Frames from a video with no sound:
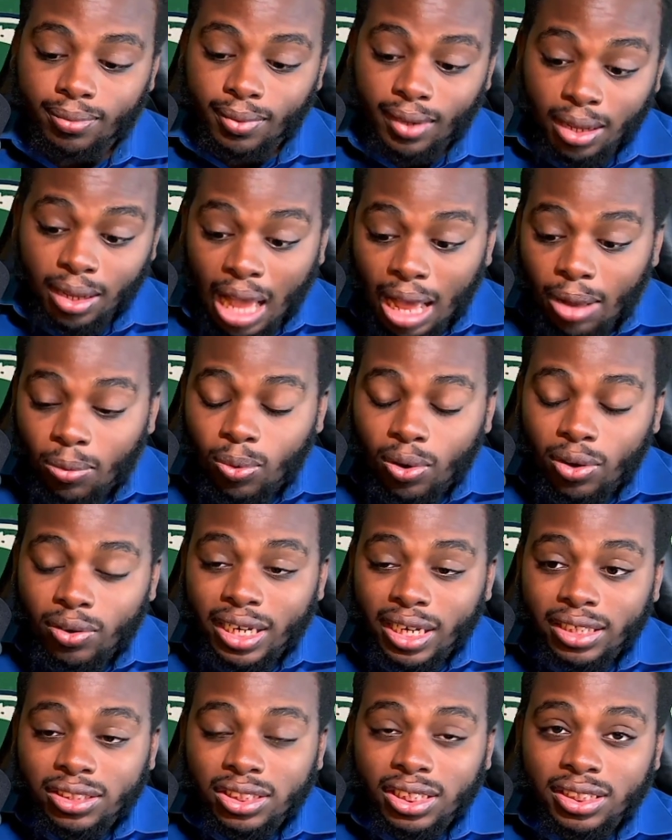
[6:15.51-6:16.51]
I will
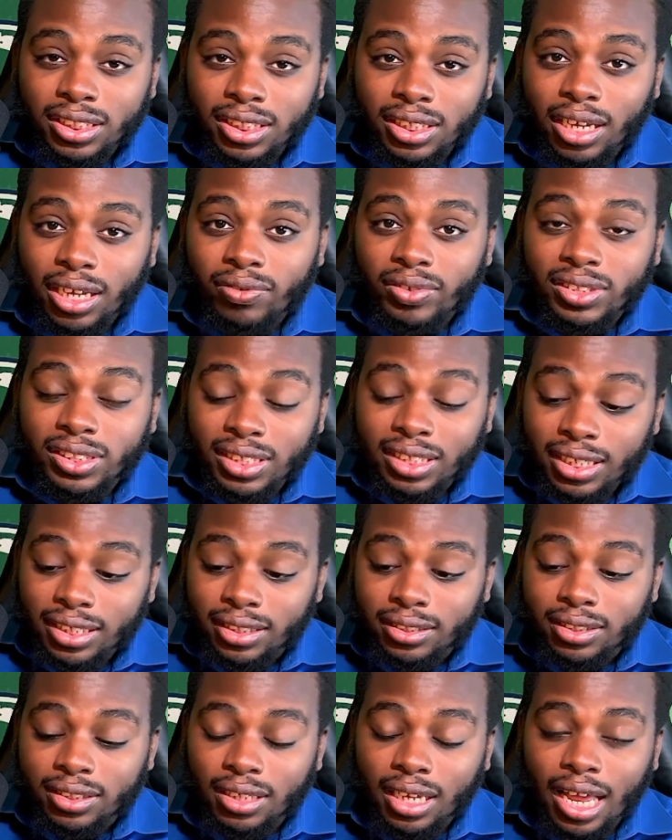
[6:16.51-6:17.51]
get Justin Evans
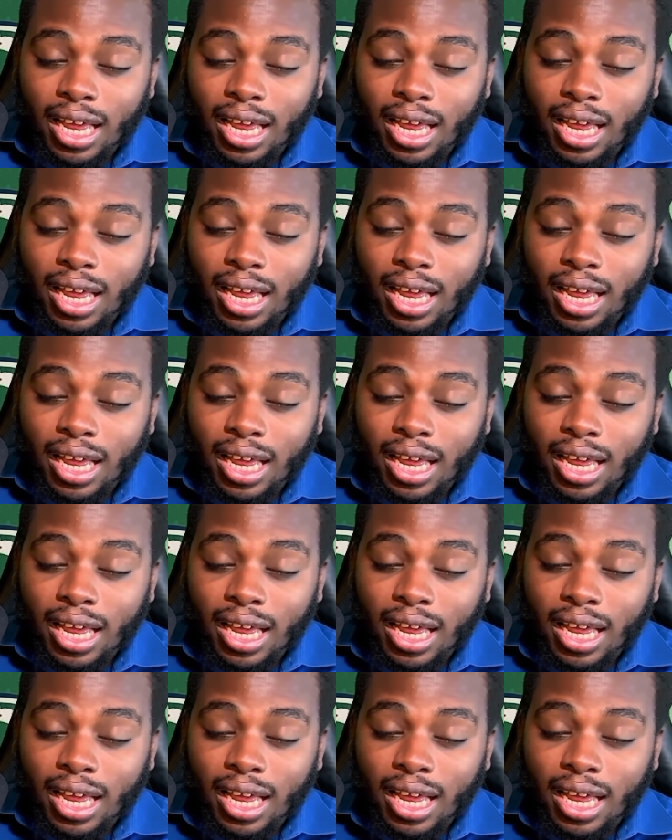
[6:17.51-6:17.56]
this.